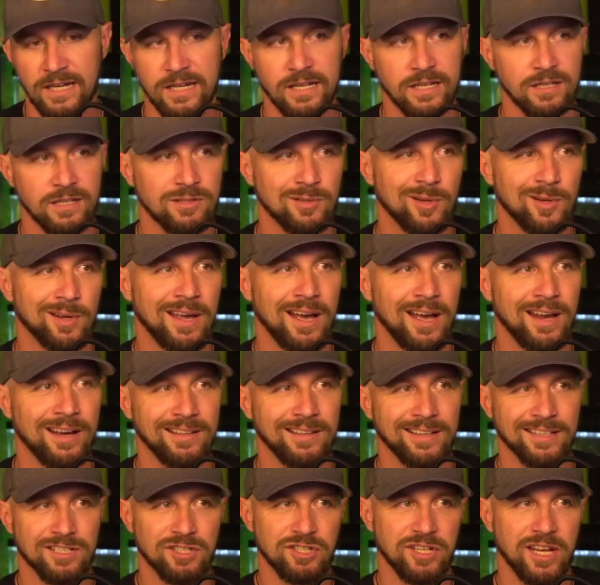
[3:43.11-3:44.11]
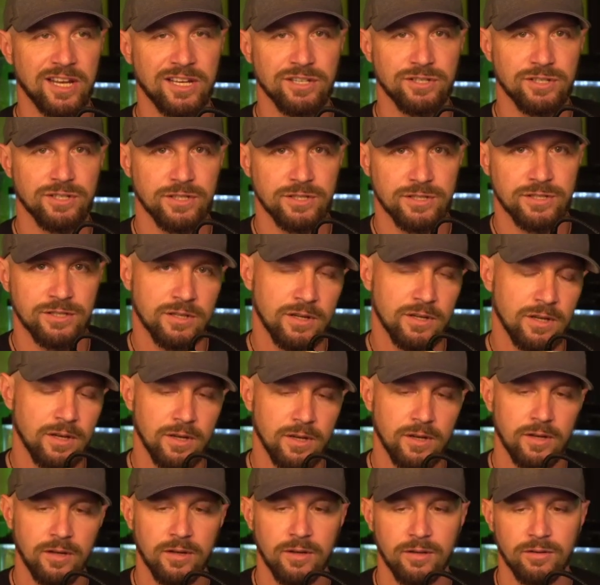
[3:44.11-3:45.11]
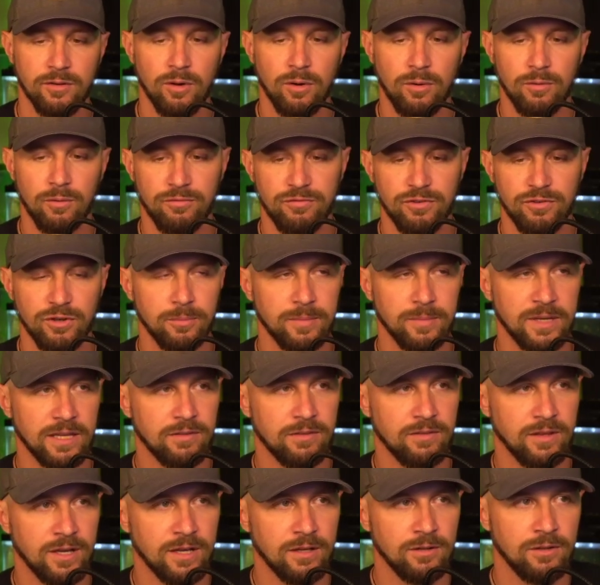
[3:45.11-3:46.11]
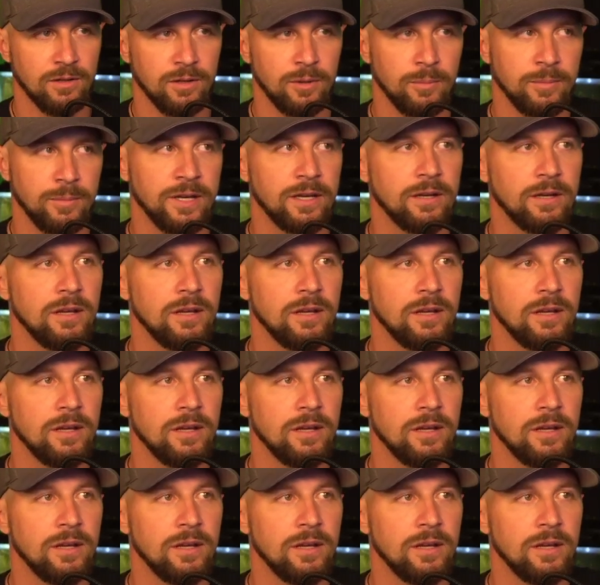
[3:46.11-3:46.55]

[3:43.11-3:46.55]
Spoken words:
So it kind of like changes the whole filming thing a little bit.